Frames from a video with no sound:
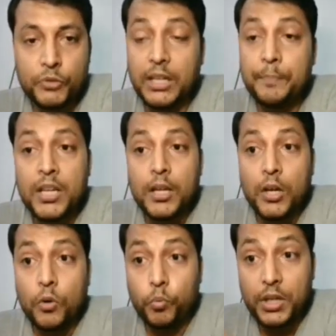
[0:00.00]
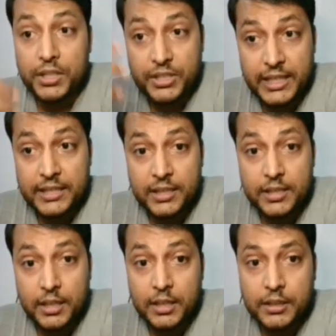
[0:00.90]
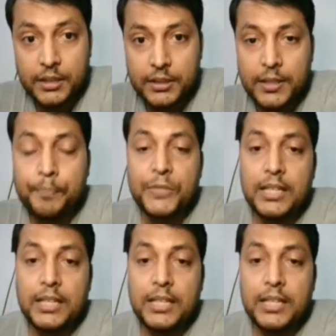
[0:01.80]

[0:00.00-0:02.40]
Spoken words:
Well, what changes occur here?